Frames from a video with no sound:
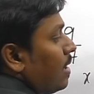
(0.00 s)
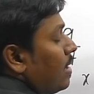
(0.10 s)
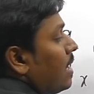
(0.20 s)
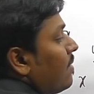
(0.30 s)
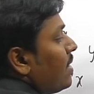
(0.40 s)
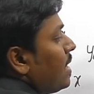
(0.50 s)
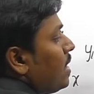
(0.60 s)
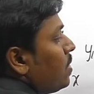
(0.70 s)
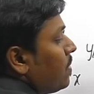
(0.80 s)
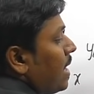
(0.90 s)
11
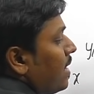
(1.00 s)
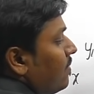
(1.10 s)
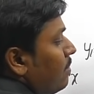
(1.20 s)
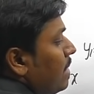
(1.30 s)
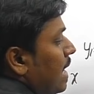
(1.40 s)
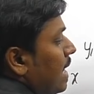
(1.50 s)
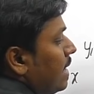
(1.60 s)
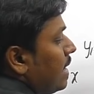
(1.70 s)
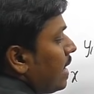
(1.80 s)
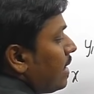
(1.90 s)
into 9 will be
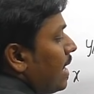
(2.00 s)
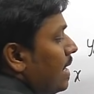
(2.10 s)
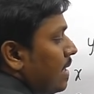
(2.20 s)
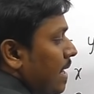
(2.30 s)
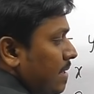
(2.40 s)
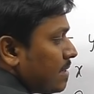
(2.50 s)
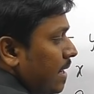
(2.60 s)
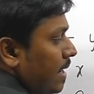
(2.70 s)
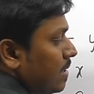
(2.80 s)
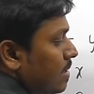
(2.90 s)
99. 99 is
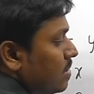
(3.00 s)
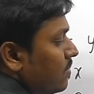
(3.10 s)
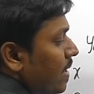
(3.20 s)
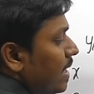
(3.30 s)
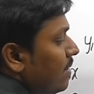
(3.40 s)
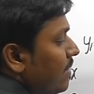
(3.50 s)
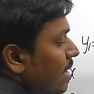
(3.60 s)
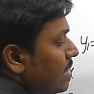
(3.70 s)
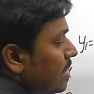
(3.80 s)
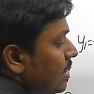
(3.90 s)
greater than, so finally we
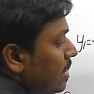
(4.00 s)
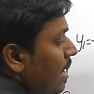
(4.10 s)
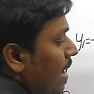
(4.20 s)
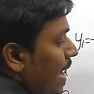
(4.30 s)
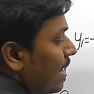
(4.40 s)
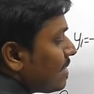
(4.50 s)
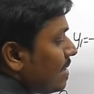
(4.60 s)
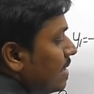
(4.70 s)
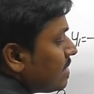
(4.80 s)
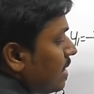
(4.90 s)
can say that x
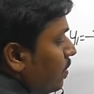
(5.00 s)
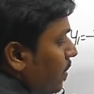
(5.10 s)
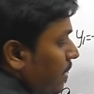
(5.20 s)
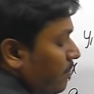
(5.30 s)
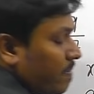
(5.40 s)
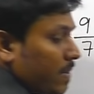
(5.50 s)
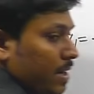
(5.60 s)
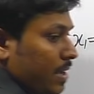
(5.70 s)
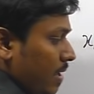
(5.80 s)
less than y, right?